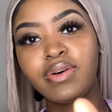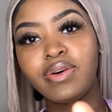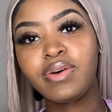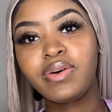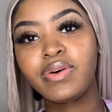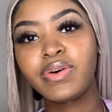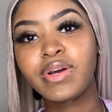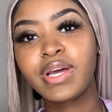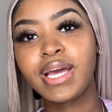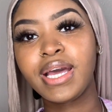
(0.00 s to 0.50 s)

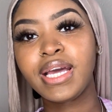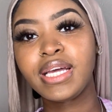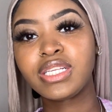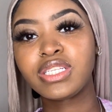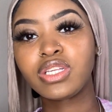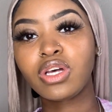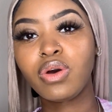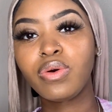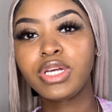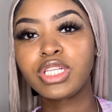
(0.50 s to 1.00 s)
Okay,
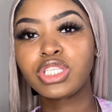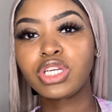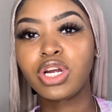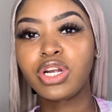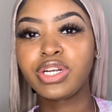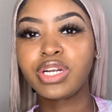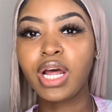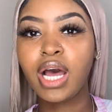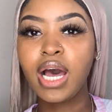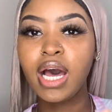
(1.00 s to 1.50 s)
so it
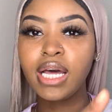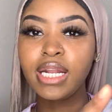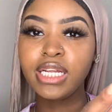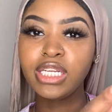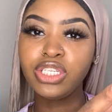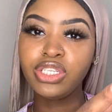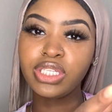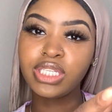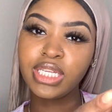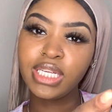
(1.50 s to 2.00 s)
turned on
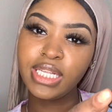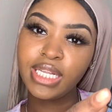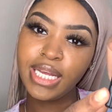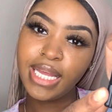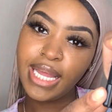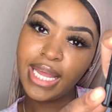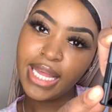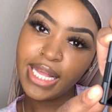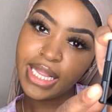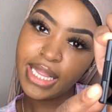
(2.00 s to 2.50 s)
and you see
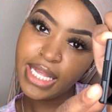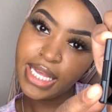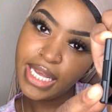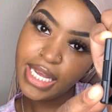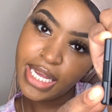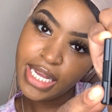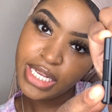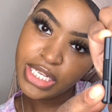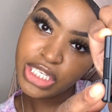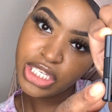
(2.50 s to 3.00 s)
the
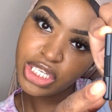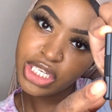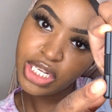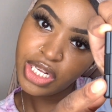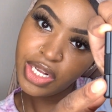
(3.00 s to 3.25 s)
English.